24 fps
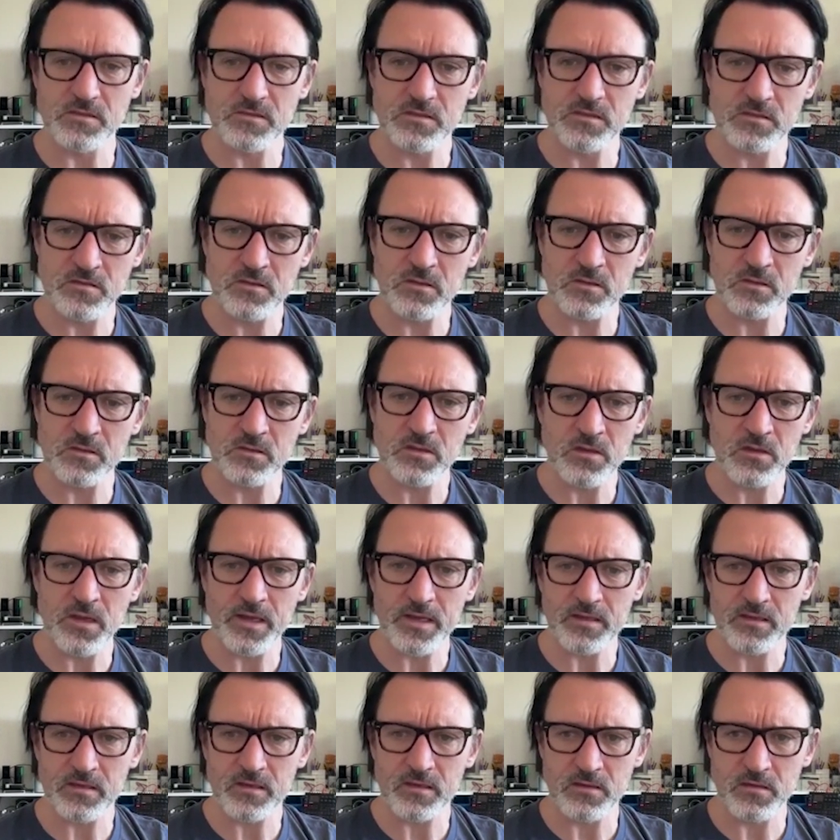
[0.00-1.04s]
It's not
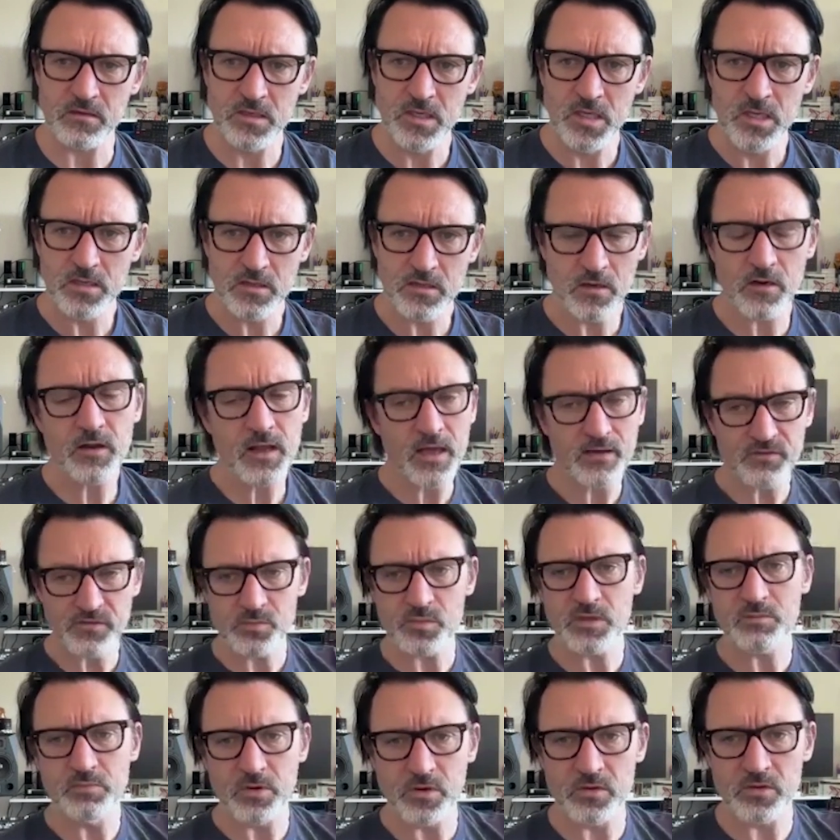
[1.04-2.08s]
like you don't have to be
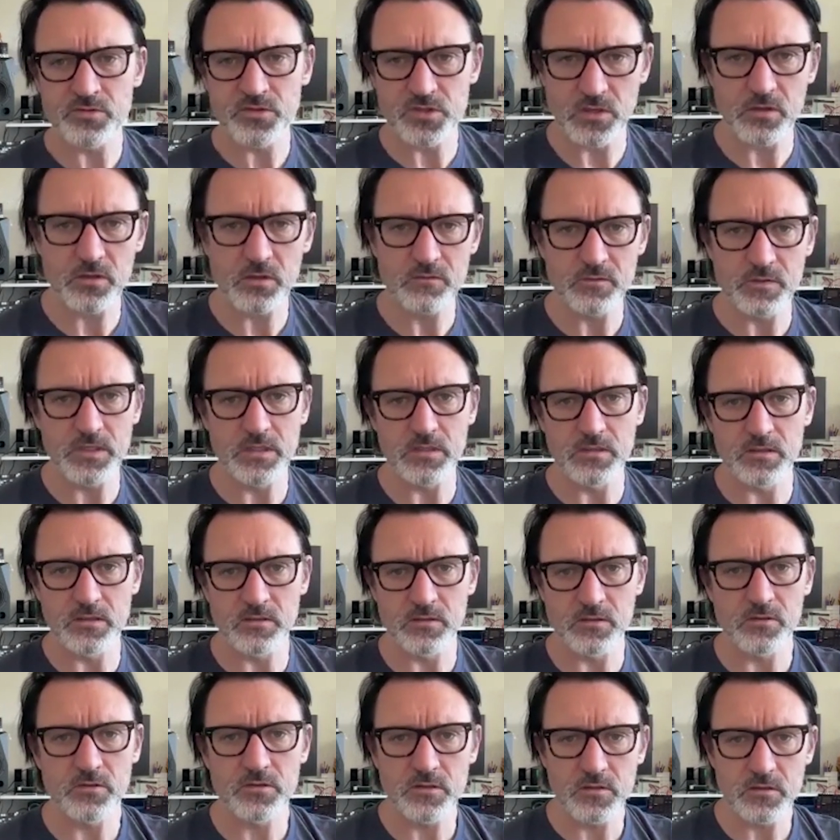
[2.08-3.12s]
Bon Jovi,
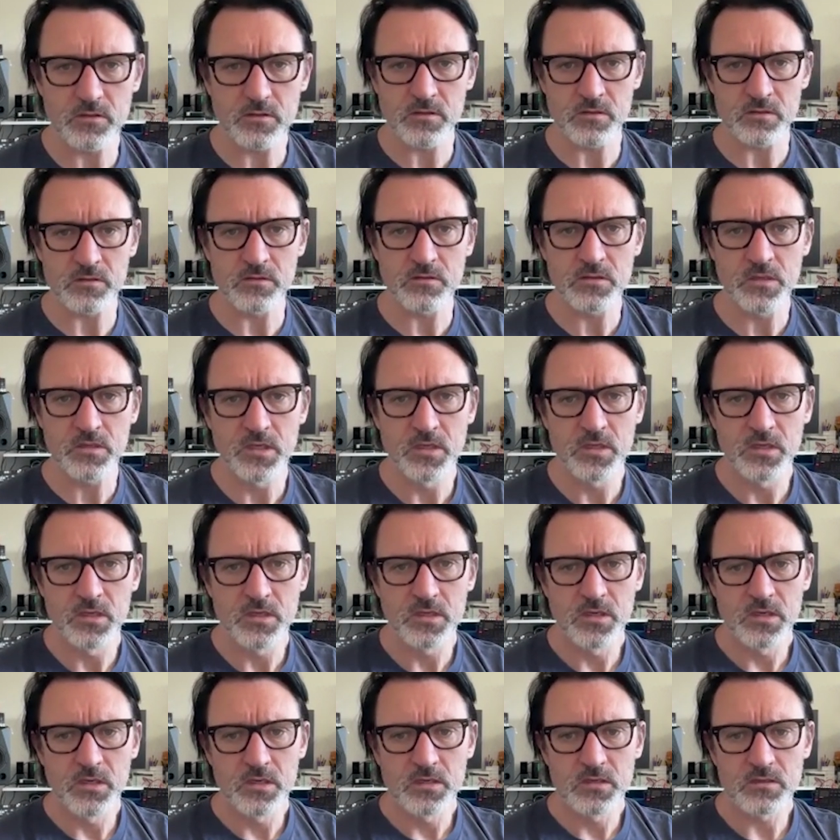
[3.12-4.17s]

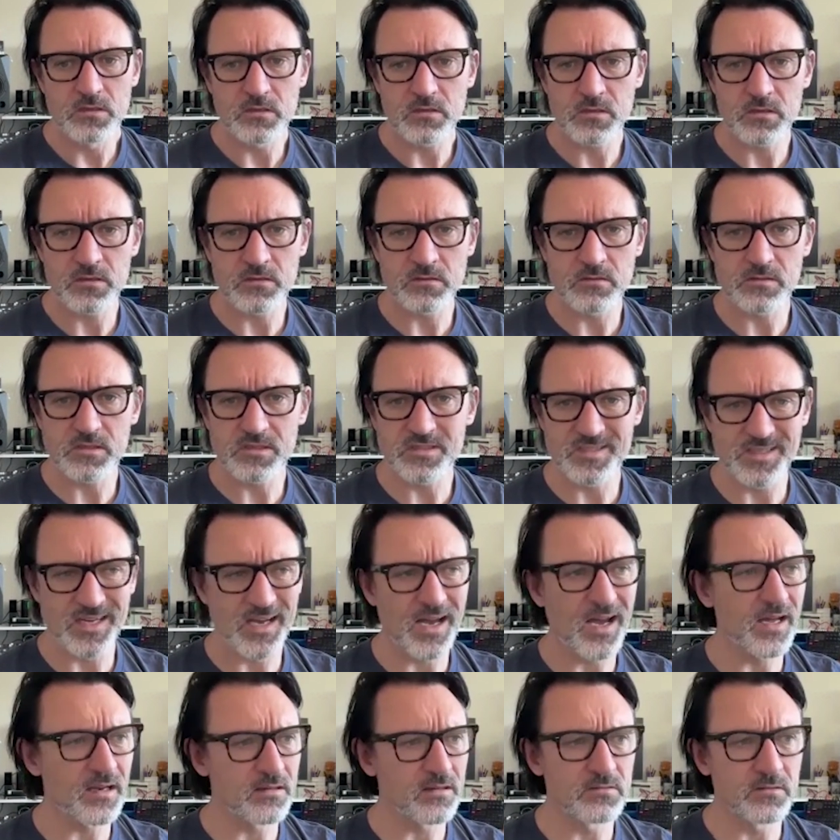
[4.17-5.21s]
you can
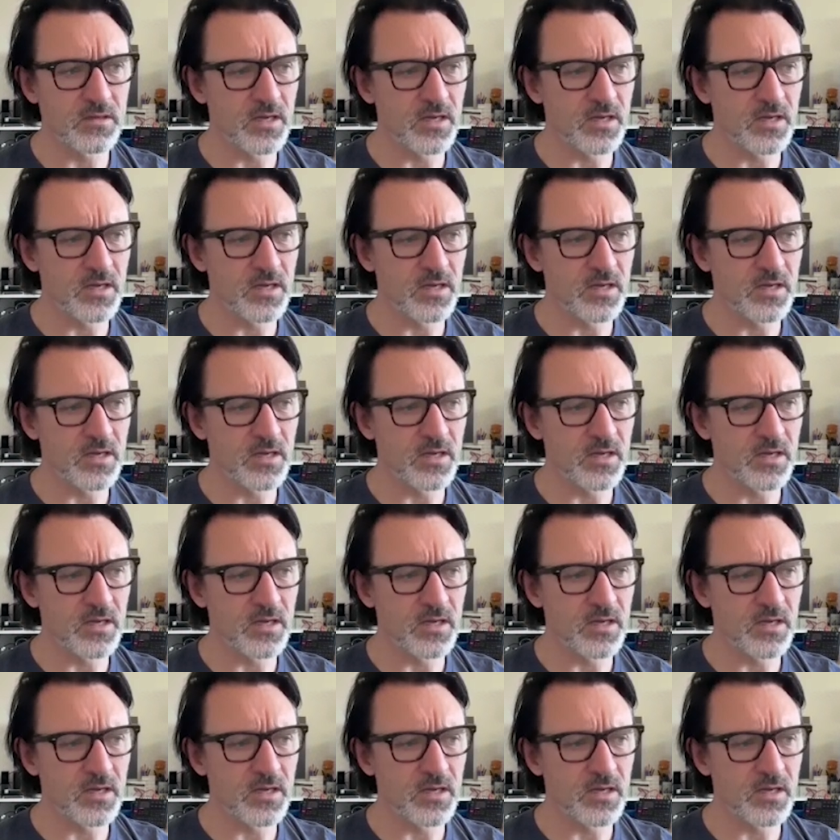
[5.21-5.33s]
start